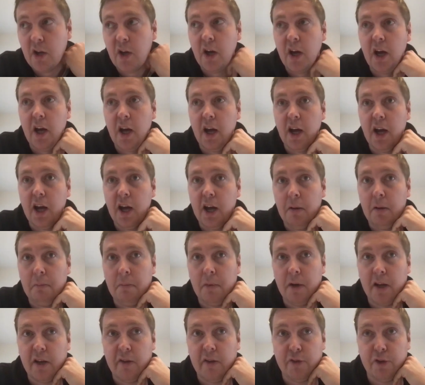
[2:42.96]
um,
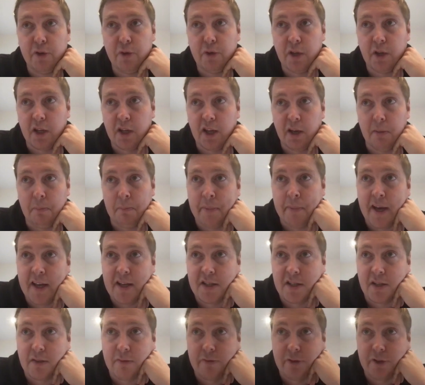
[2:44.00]
if you can get
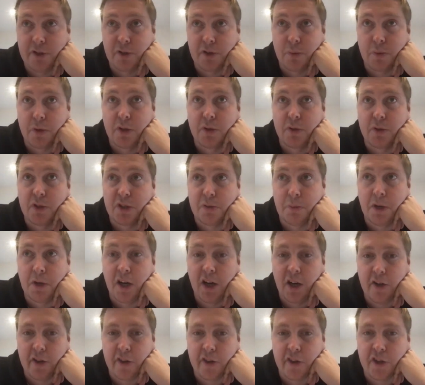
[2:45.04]
bets on for someone who's
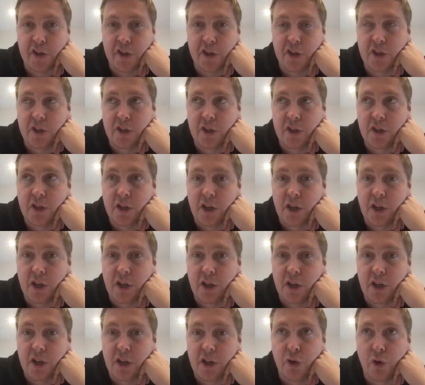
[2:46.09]
smarter than you and
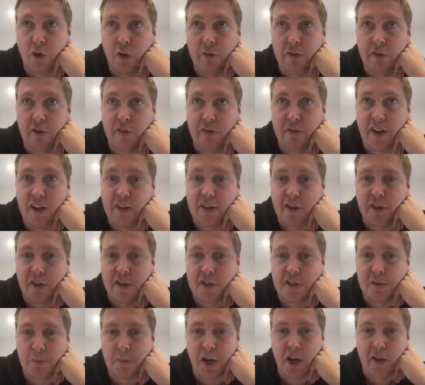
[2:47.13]
you know for a fact that they're
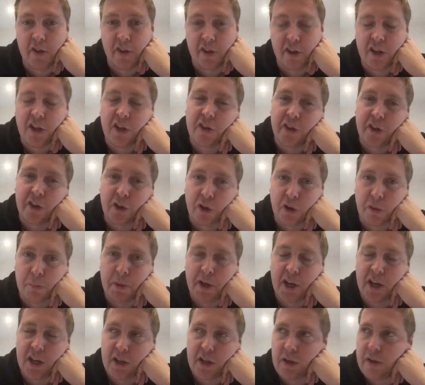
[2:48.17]
smarter than you and they're going to
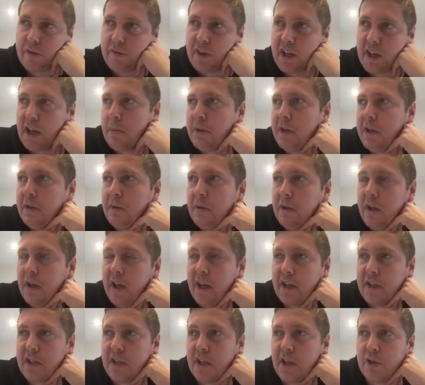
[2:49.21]
pay if they get beat
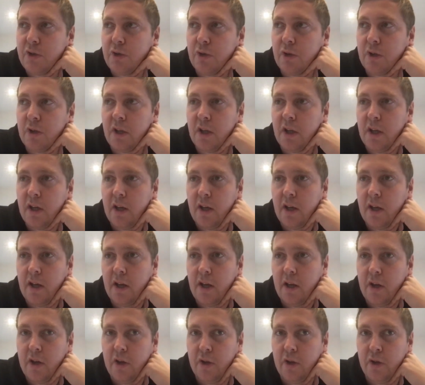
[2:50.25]
etc
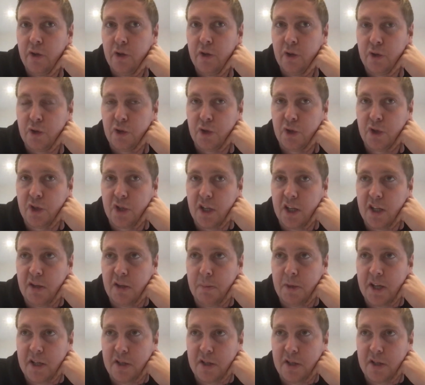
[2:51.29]
you can just see the bets